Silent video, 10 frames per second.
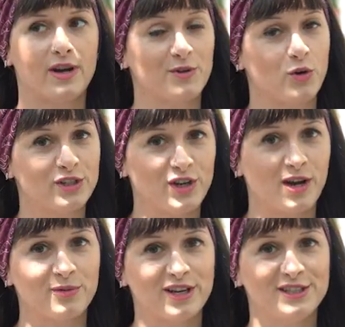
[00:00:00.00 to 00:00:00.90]
I'm going
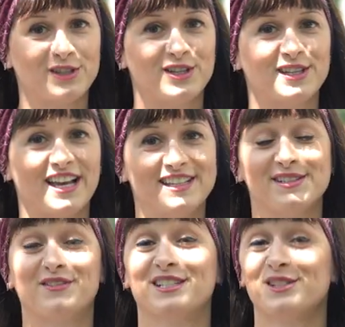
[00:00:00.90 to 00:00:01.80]
to upgrade to the
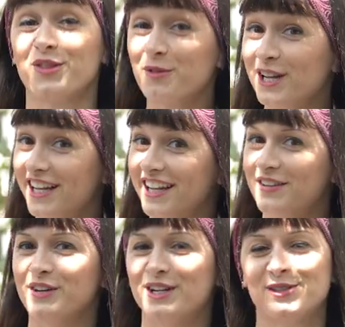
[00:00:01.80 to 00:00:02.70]
a7S
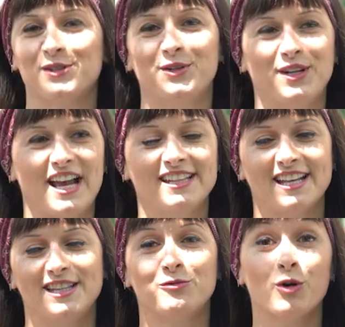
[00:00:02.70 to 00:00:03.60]
III nice. very soon, and
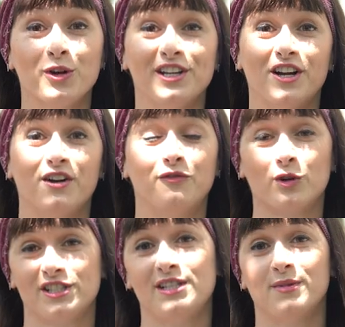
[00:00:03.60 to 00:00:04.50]
then the Rokinon
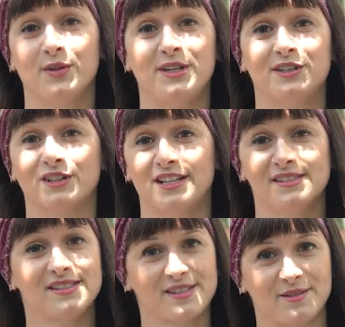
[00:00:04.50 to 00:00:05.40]
14 millimeter
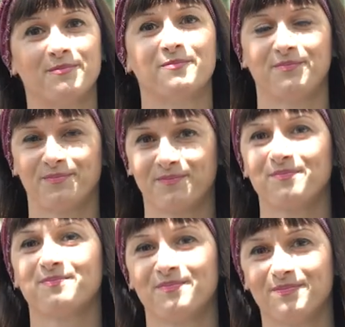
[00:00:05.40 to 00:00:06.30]
lens. Perfect.
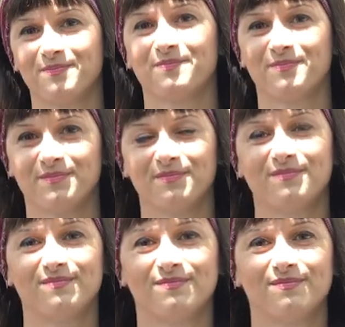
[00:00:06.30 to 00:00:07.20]

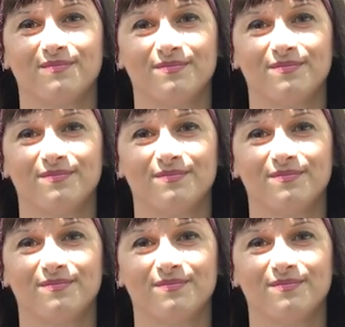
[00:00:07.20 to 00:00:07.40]
And